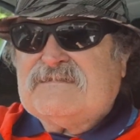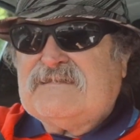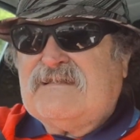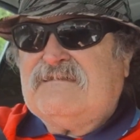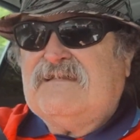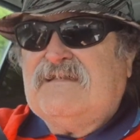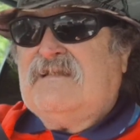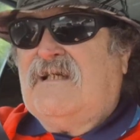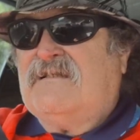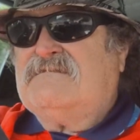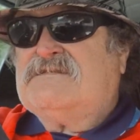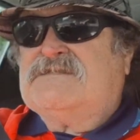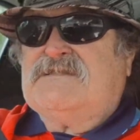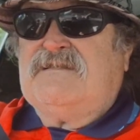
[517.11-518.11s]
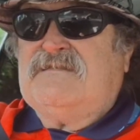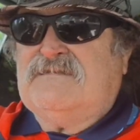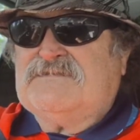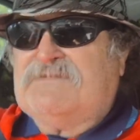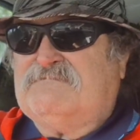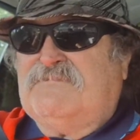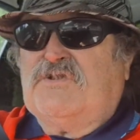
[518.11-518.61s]
Yeah, oh
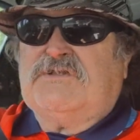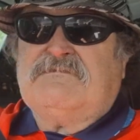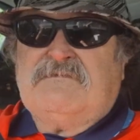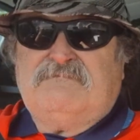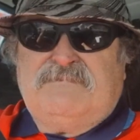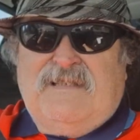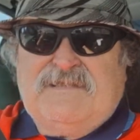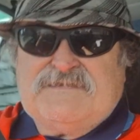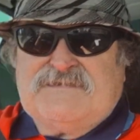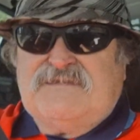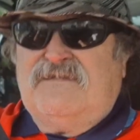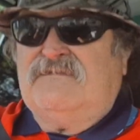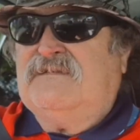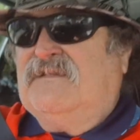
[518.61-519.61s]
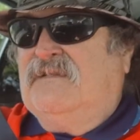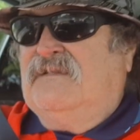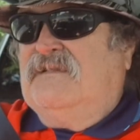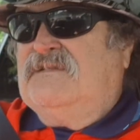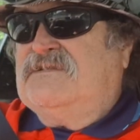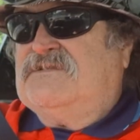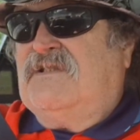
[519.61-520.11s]
Charles at Buckingham Palace, you
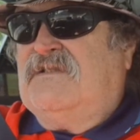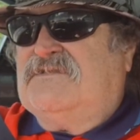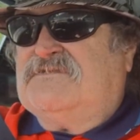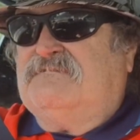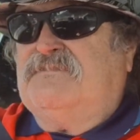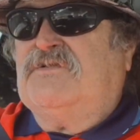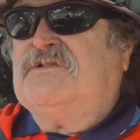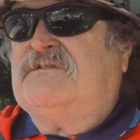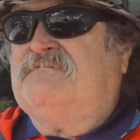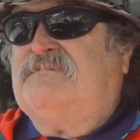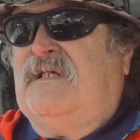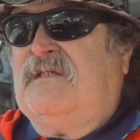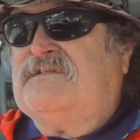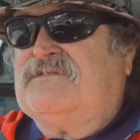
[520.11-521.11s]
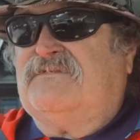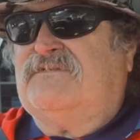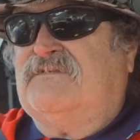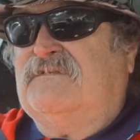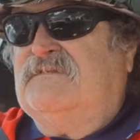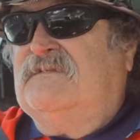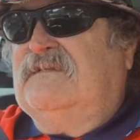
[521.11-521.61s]
know, Charles at Buckingham Palace,
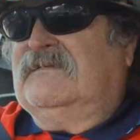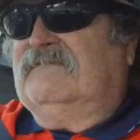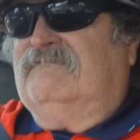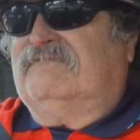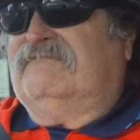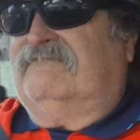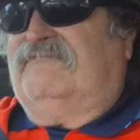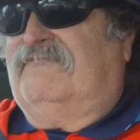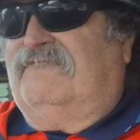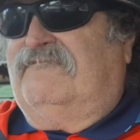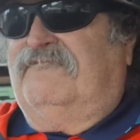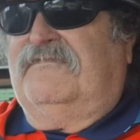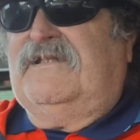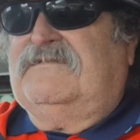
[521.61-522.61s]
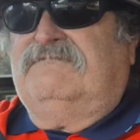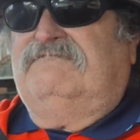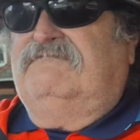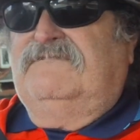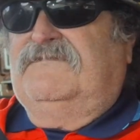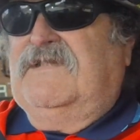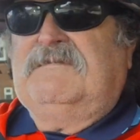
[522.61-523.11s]
or Fred
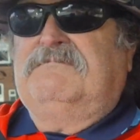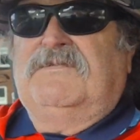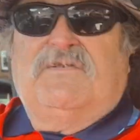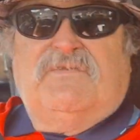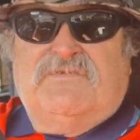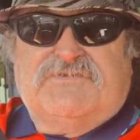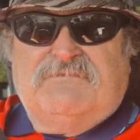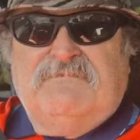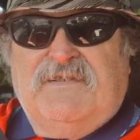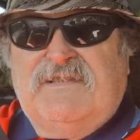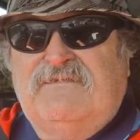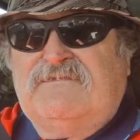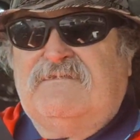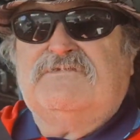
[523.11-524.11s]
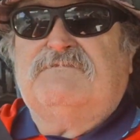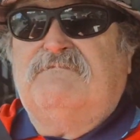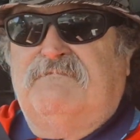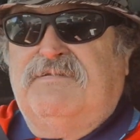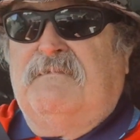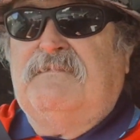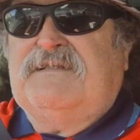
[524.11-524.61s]
Dibnah or somebody who's
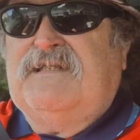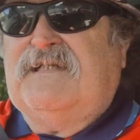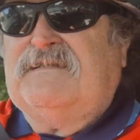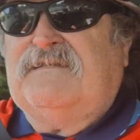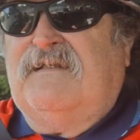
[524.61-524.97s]
probably dead